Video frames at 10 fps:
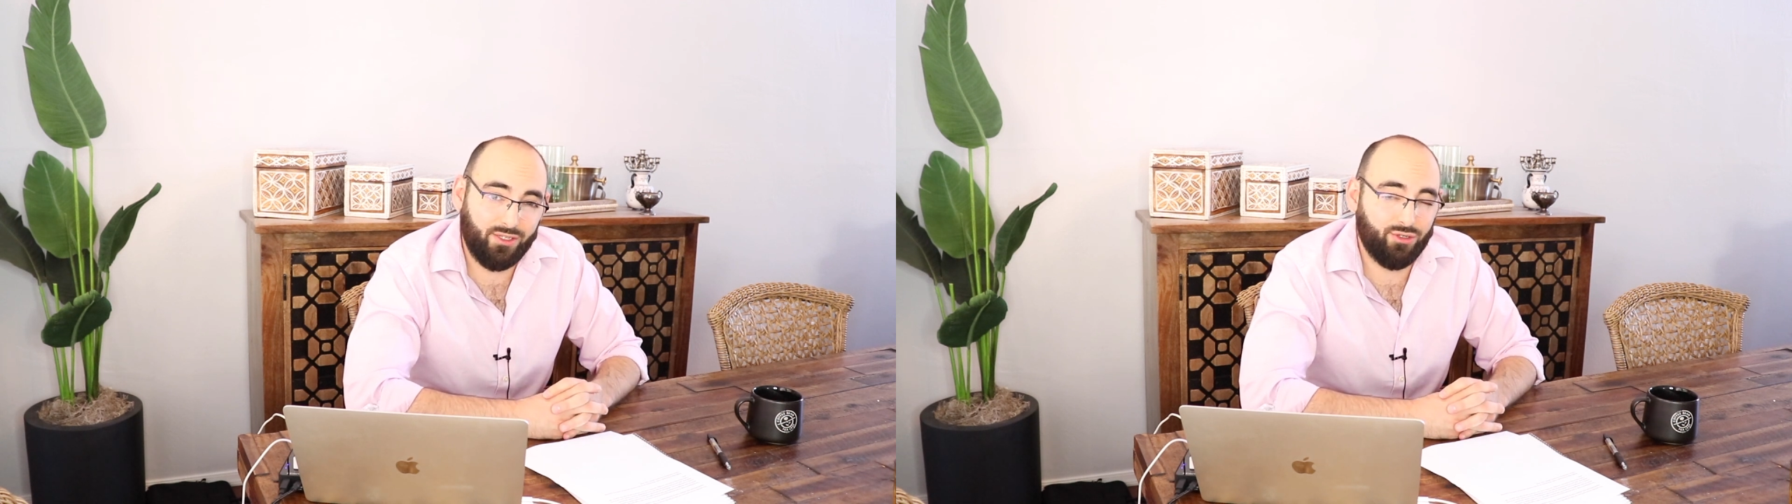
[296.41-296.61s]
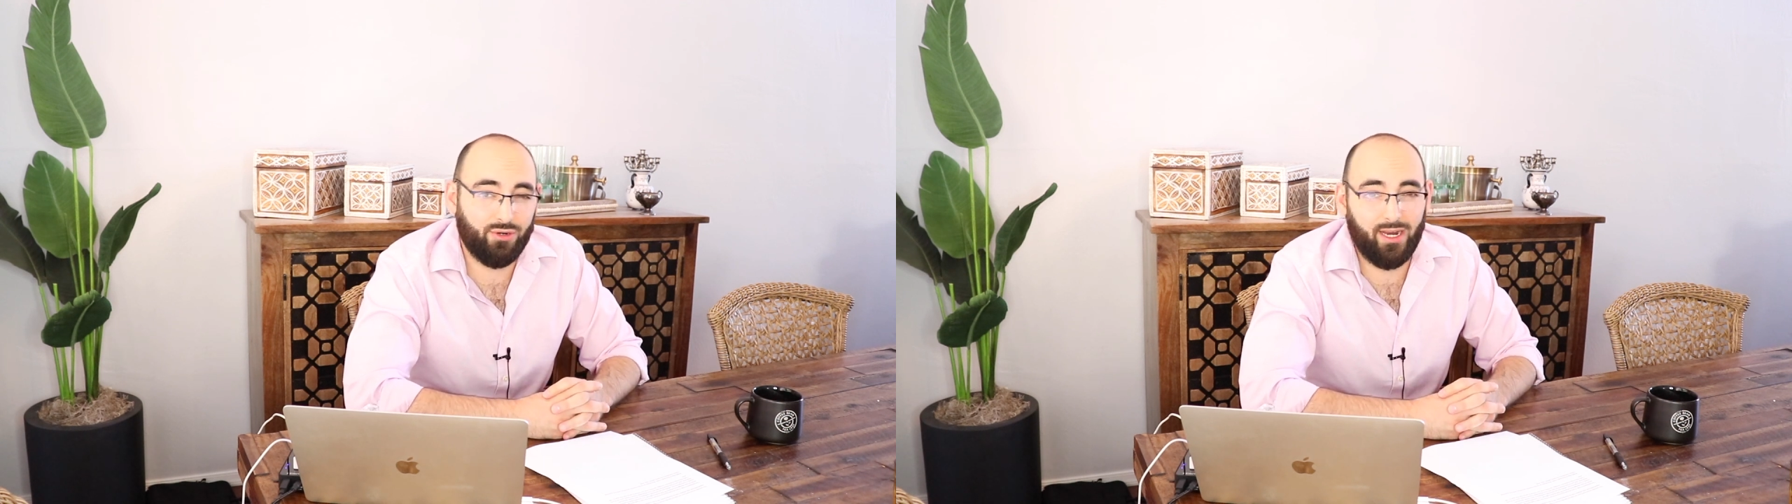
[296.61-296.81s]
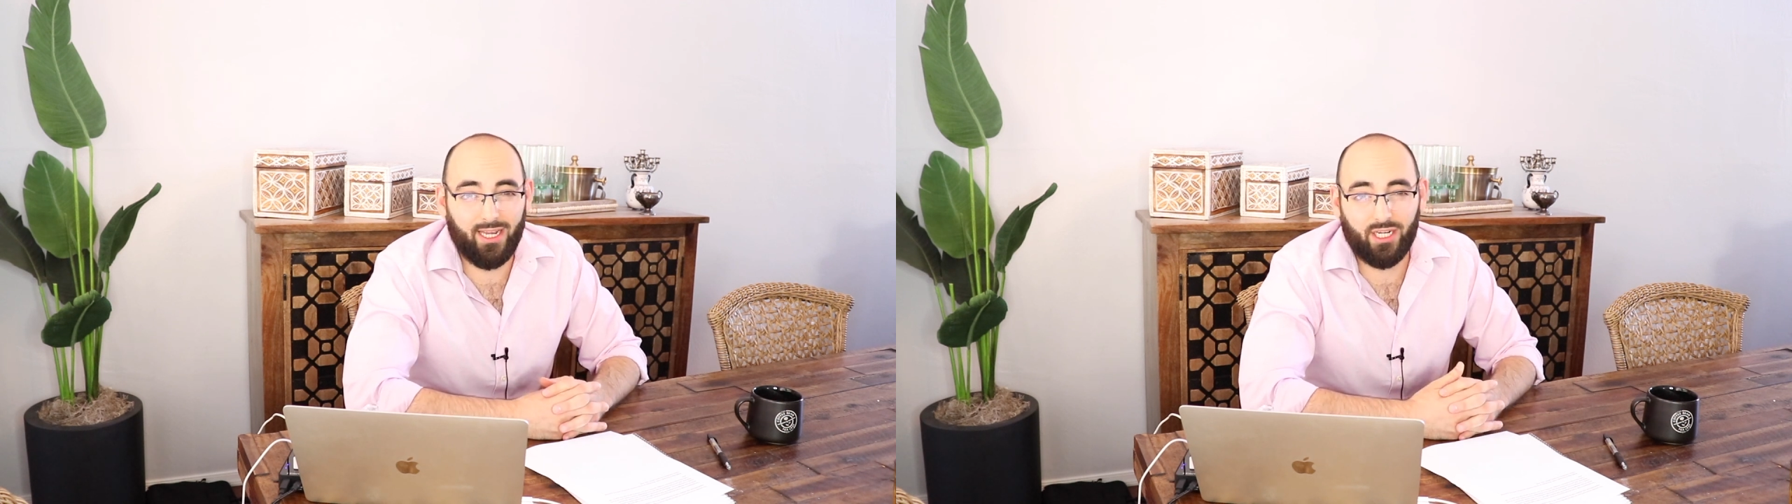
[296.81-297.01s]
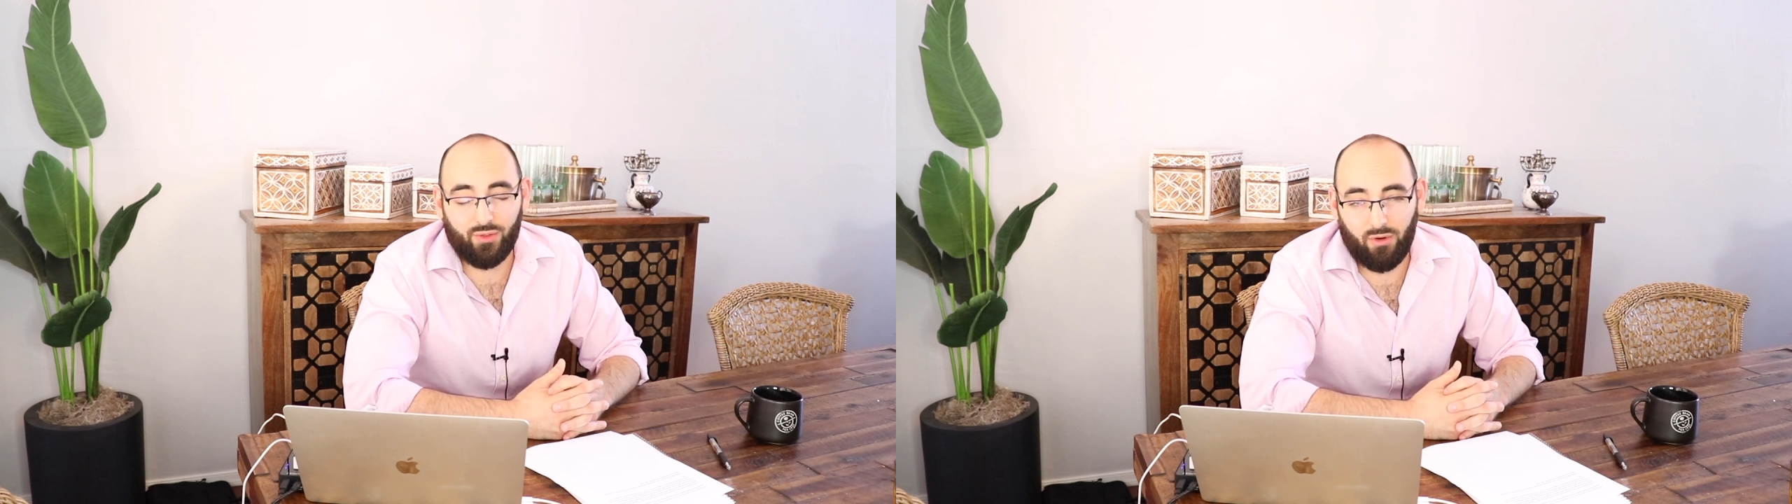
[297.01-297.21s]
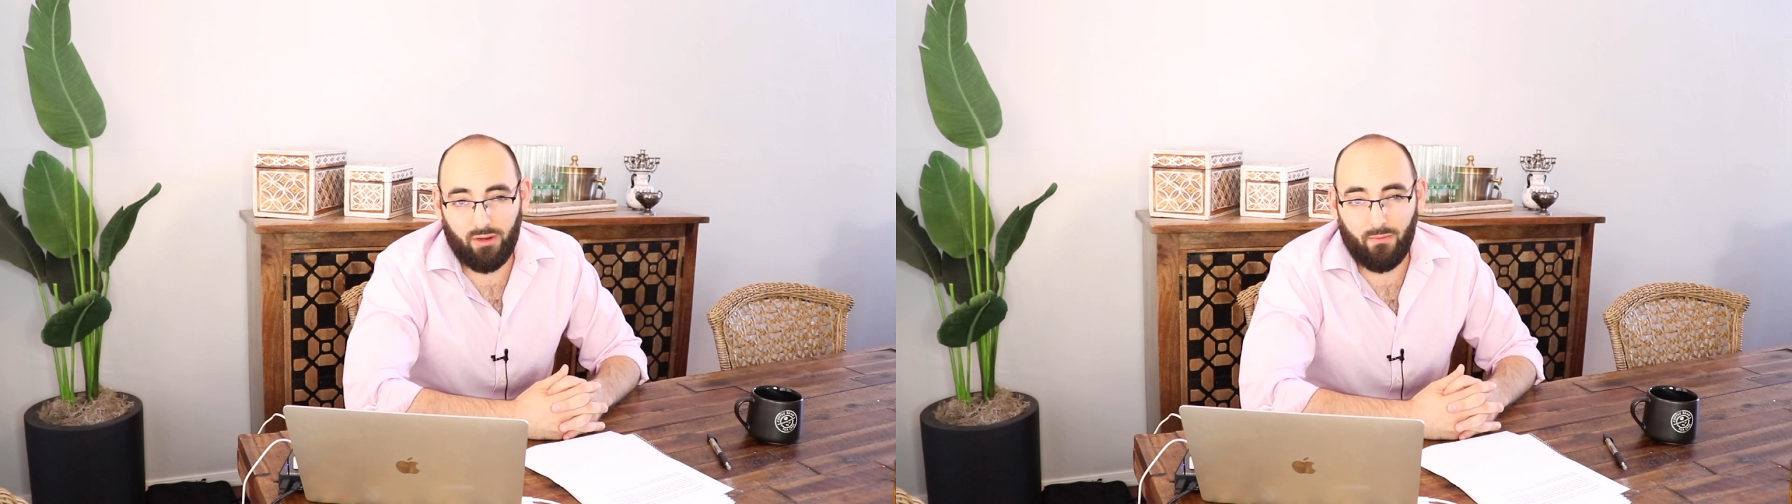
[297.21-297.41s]
you're trying to get a
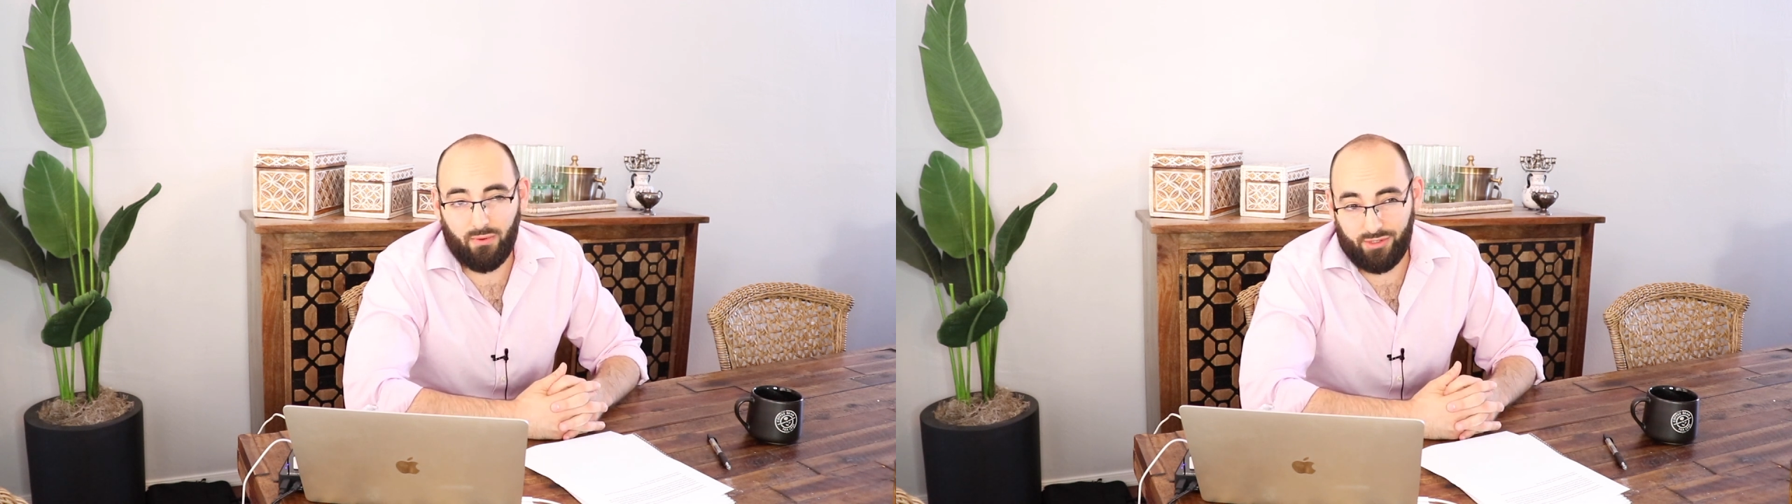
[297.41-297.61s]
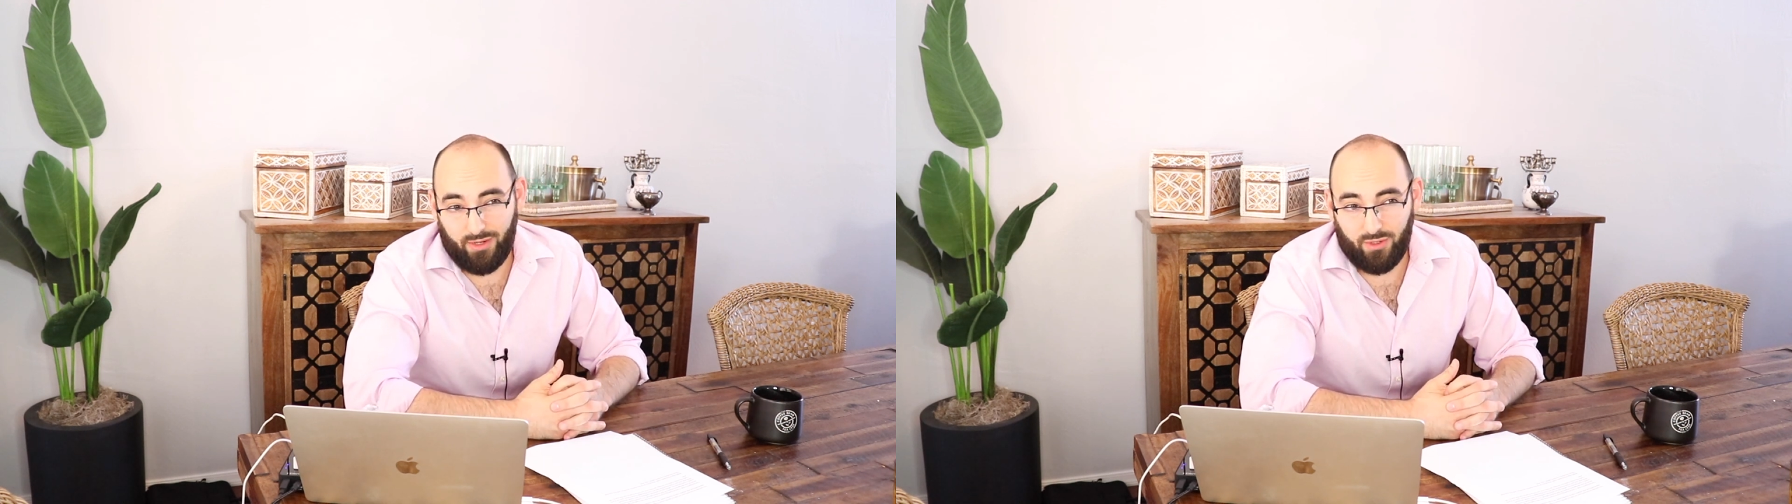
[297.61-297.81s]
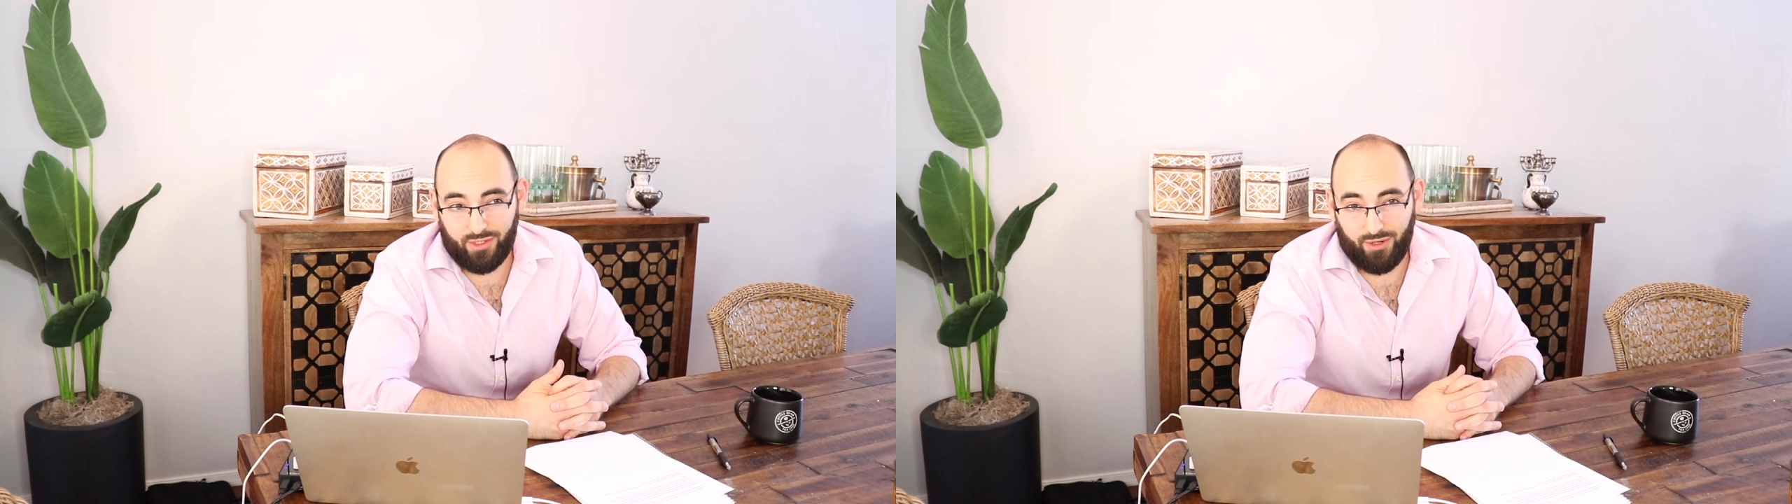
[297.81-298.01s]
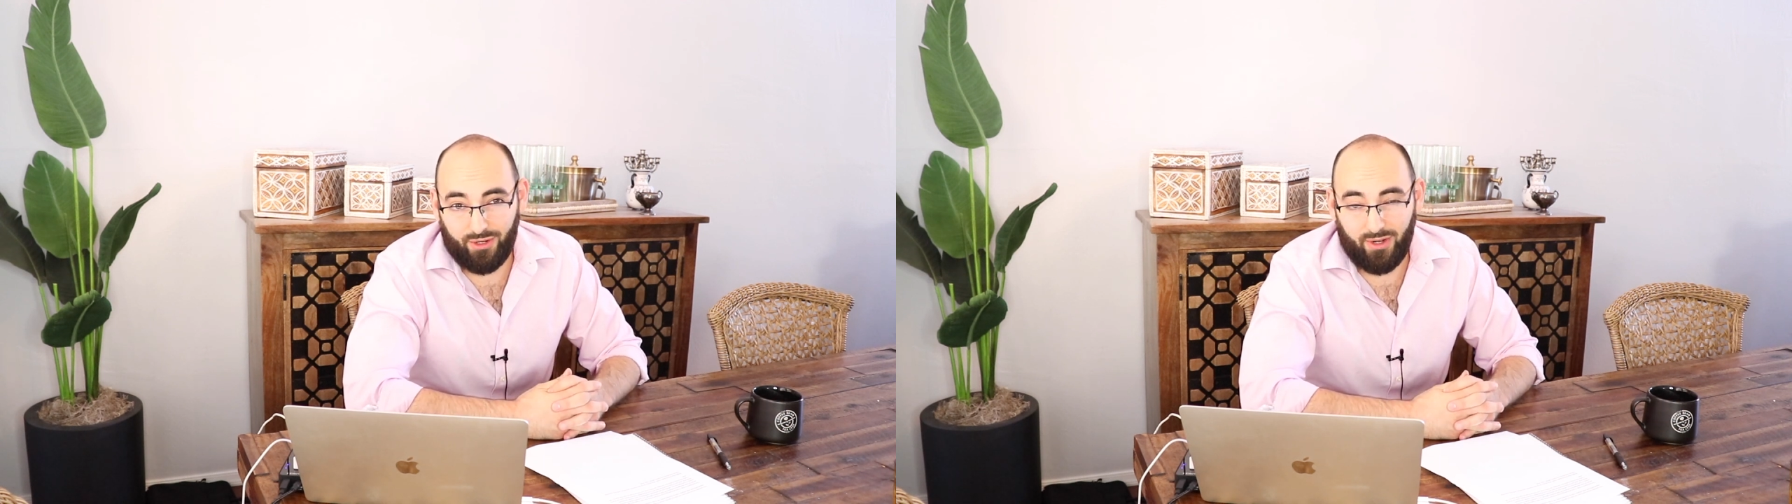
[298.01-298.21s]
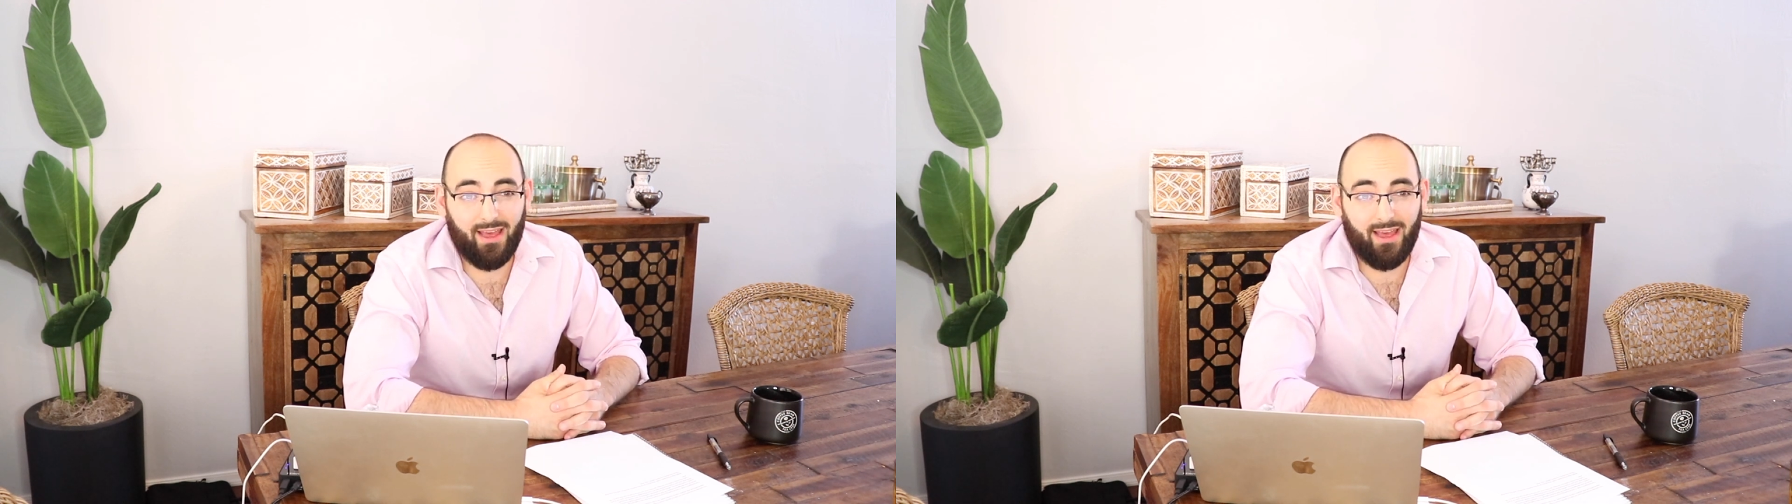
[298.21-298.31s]
20% return,